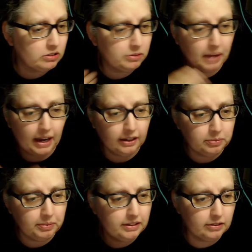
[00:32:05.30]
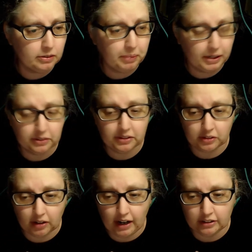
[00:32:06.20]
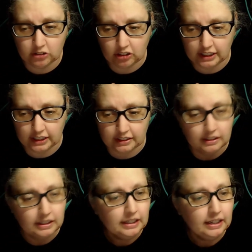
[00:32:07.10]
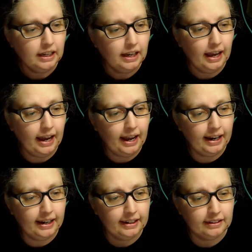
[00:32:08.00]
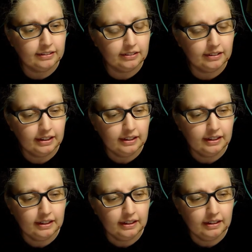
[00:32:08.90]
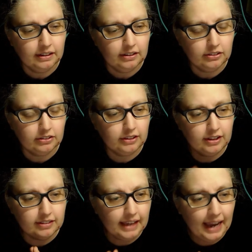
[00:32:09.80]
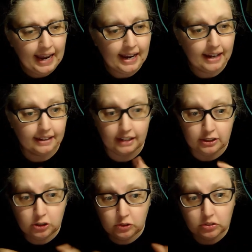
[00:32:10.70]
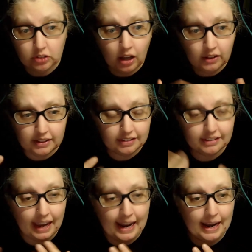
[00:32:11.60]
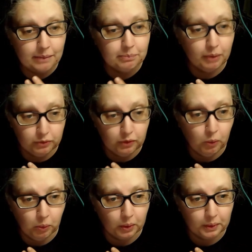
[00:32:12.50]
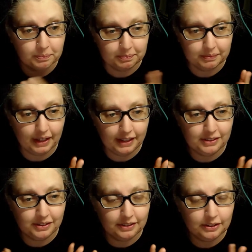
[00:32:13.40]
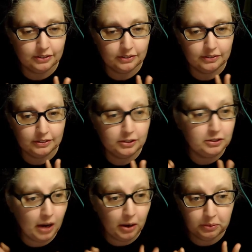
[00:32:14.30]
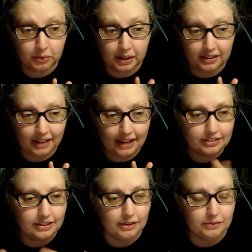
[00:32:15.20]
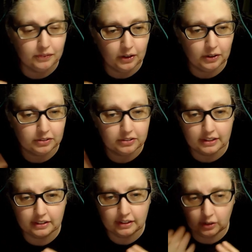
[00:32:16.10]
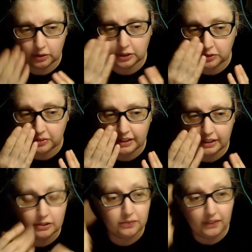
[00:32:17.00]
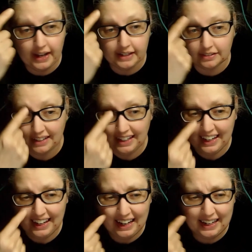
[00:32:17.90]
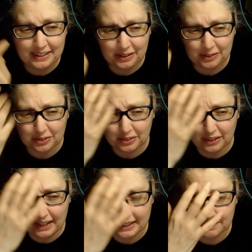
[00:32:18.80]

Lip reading: my husband disappeared in Crouch End, and this cat, and you saw this cat before, and you don't realize it at first until you see its face, and there's like